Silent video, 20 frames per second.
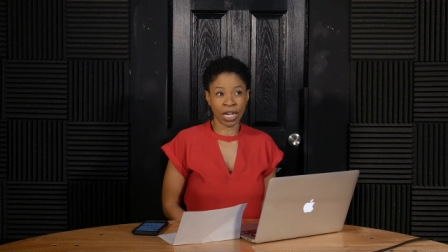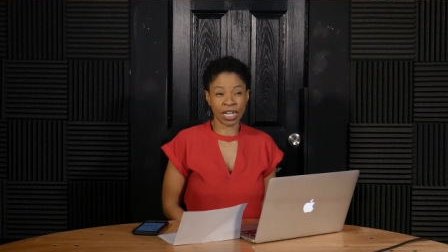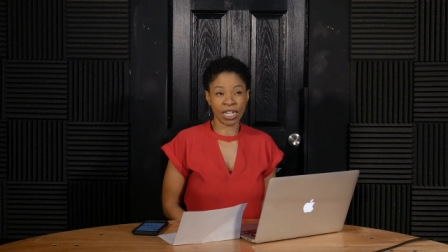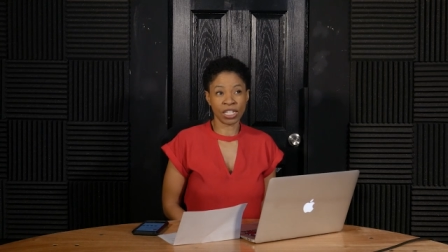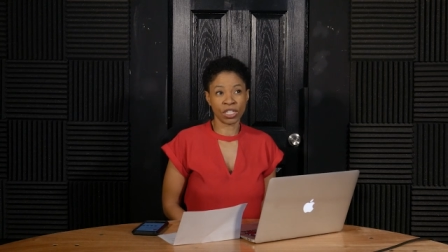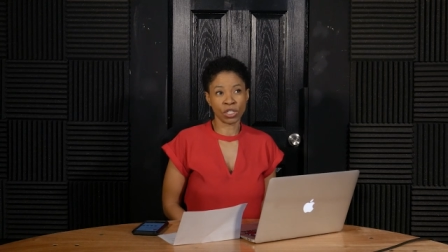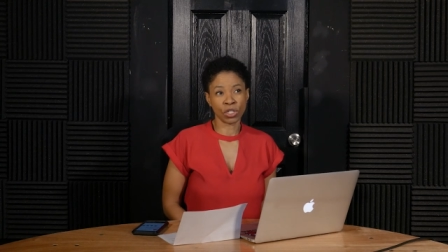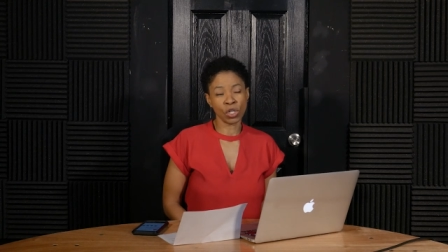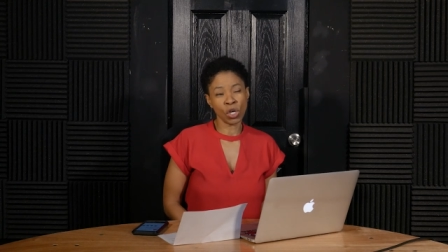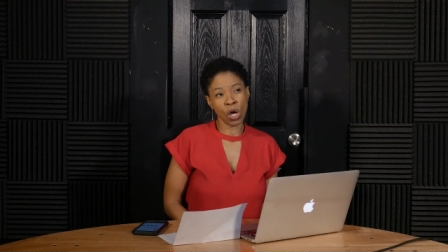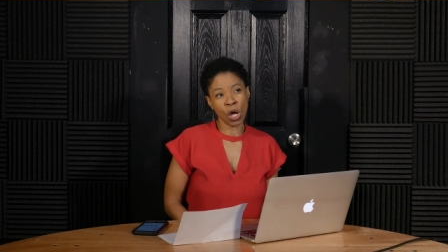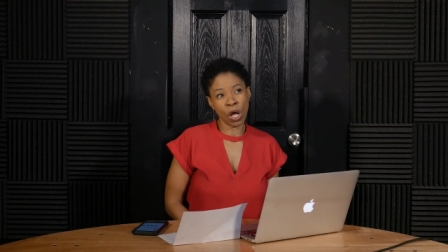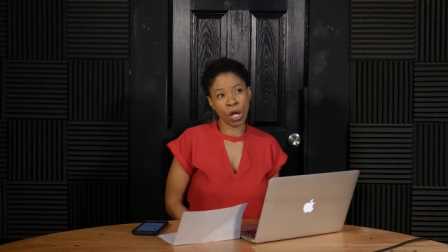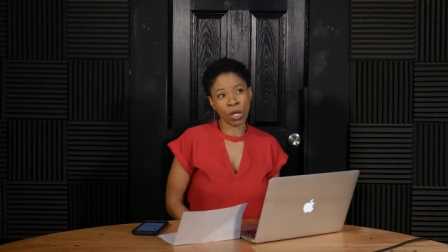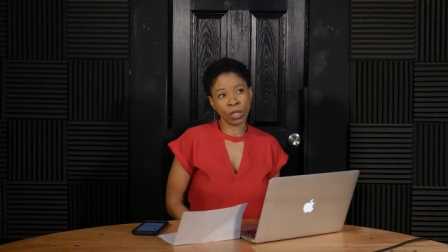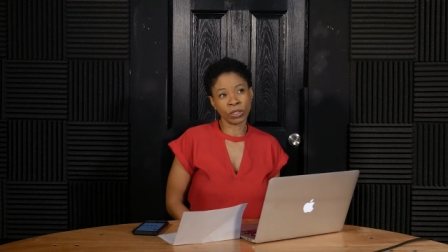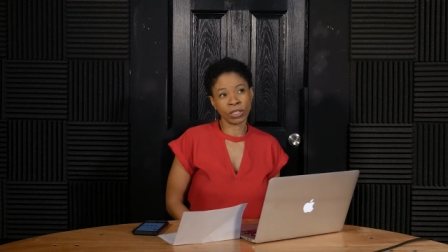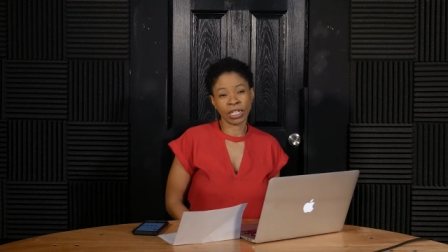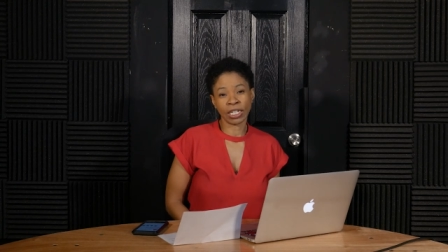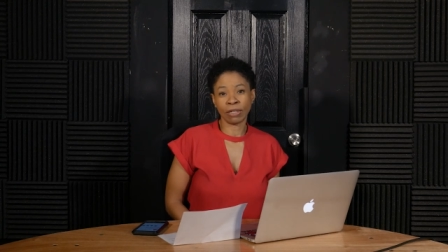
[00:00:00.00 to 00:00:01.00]
and it's
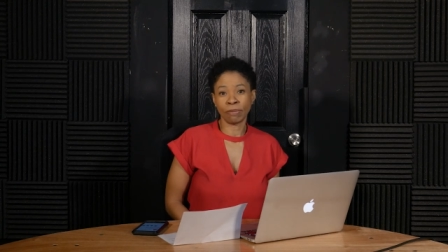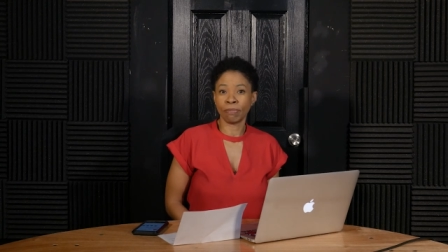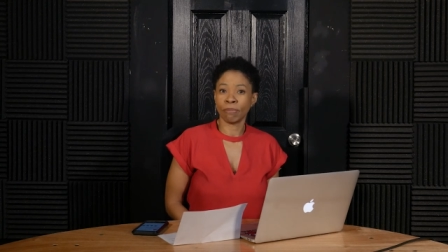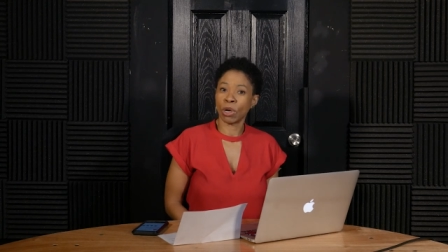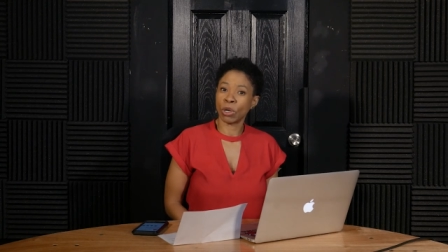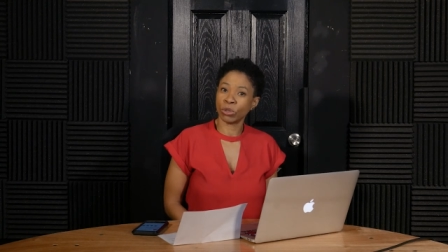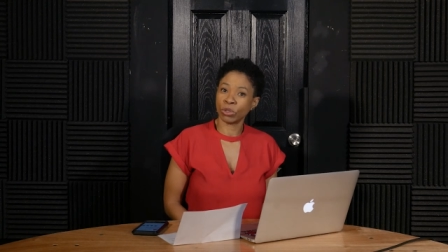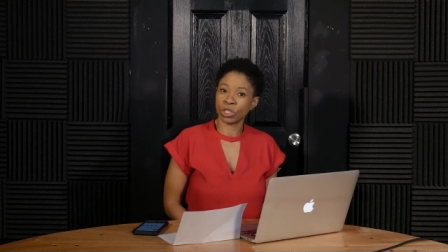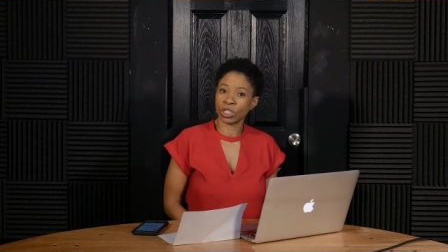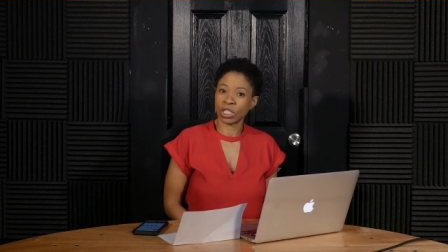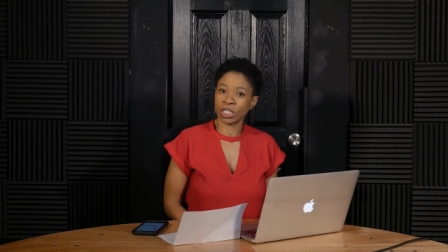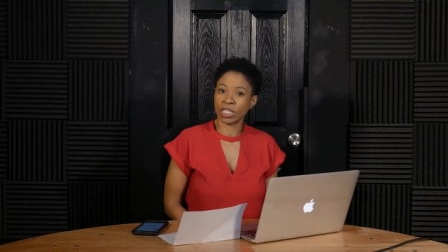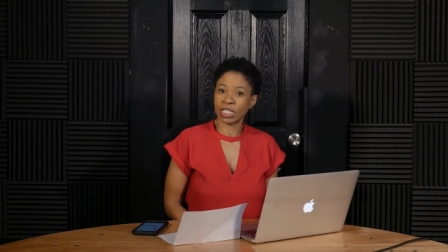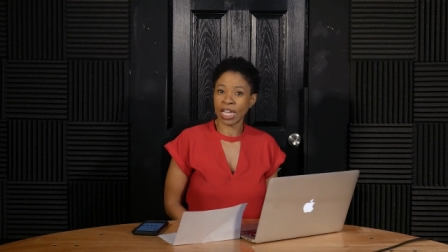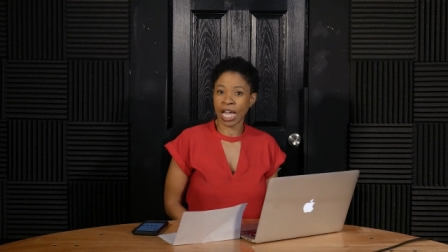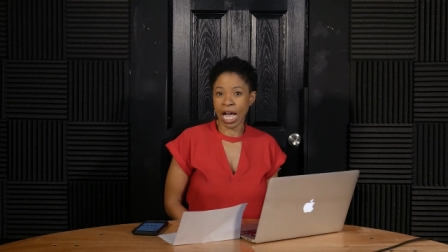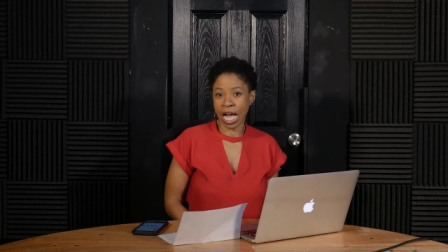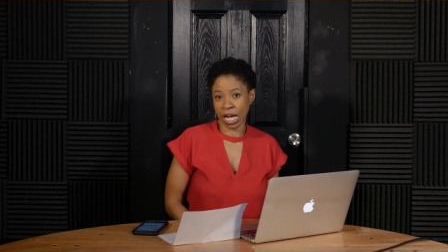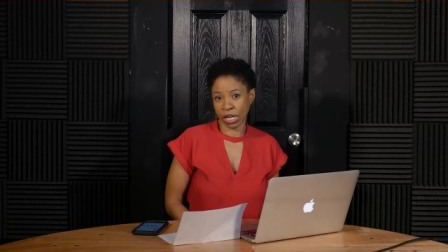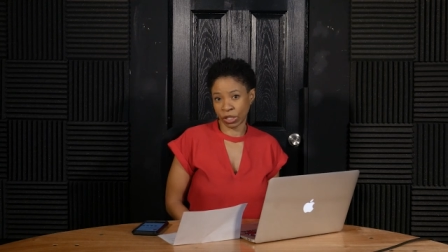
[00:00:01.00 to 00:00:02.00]
called Emoji
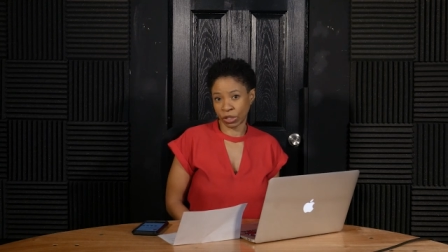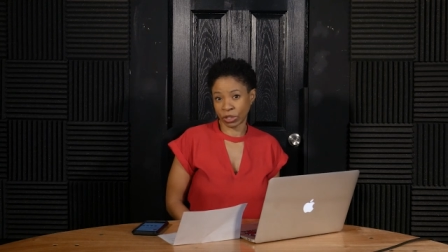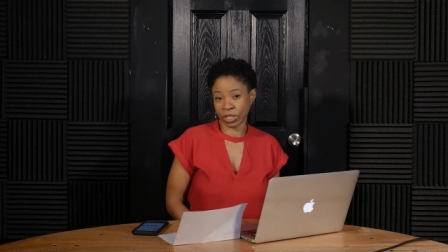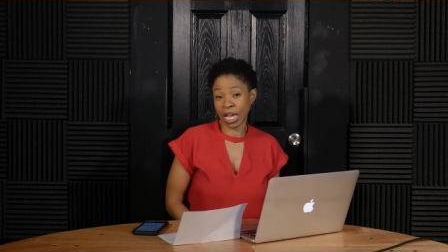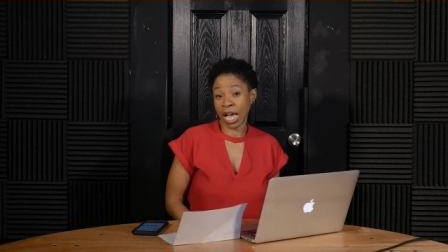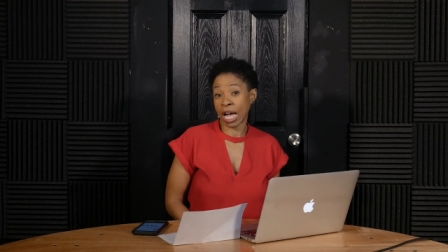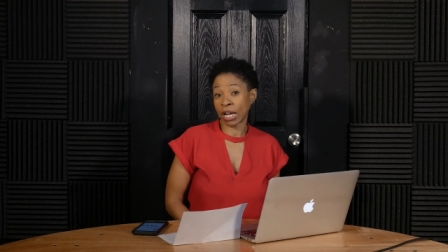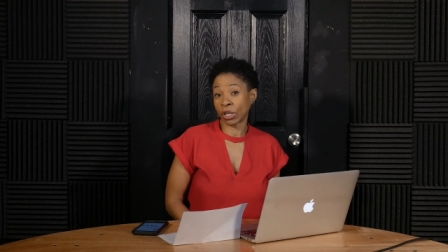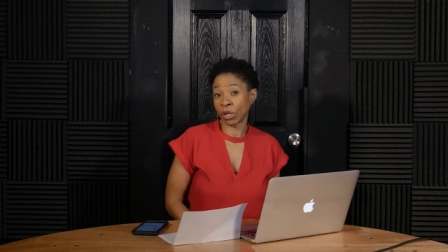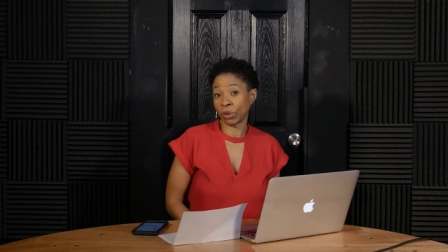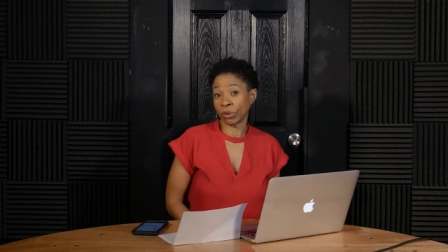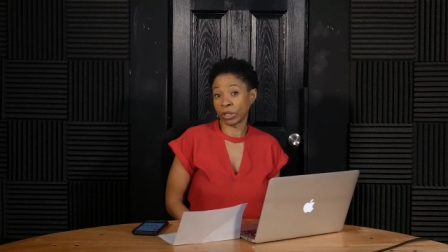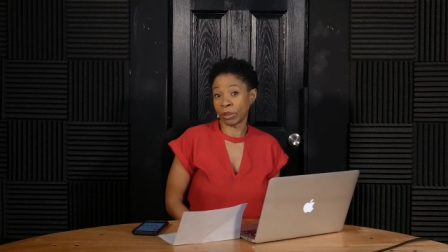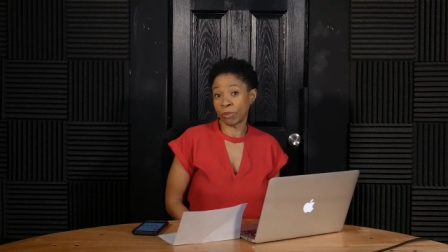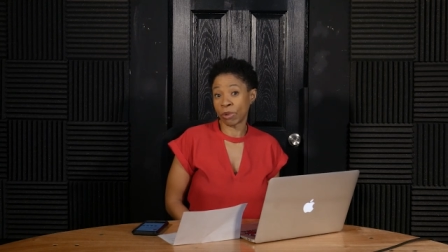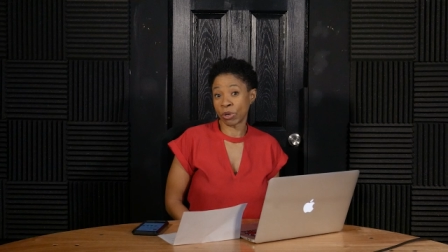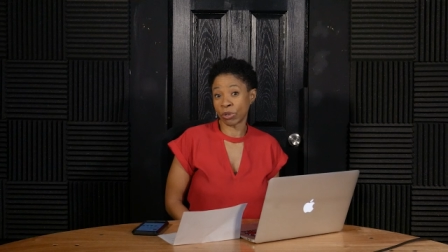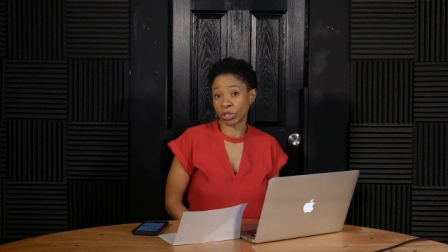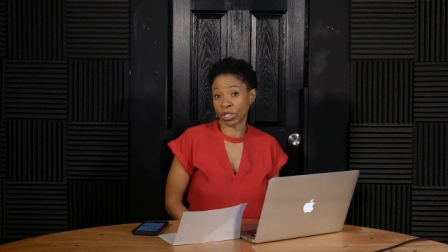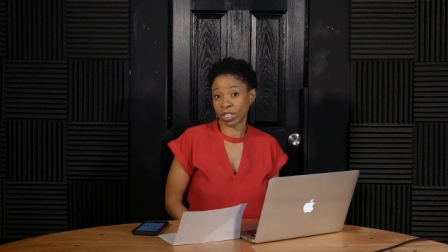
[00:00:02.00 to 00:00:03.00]
Taco
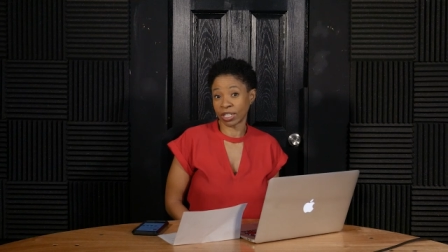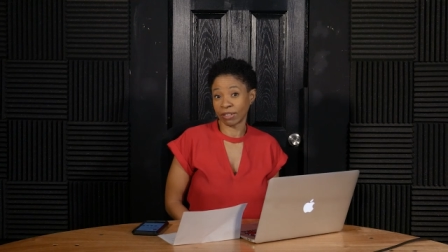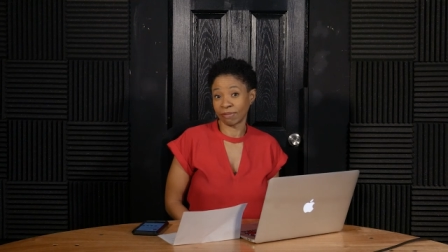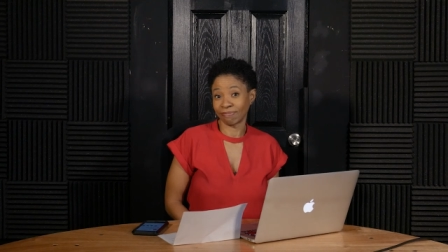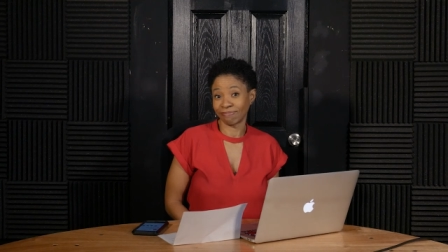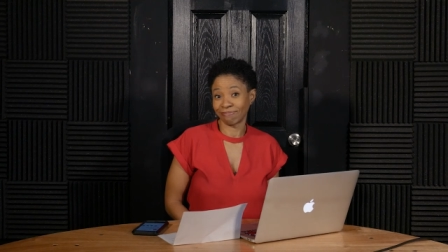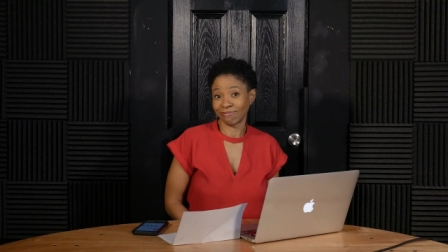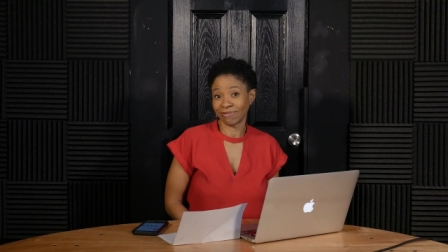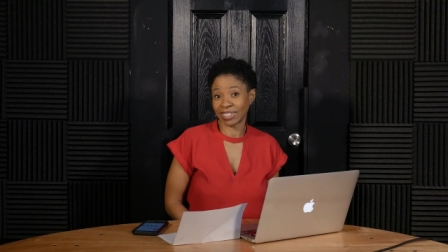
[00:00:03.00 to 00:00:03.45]
Emoji.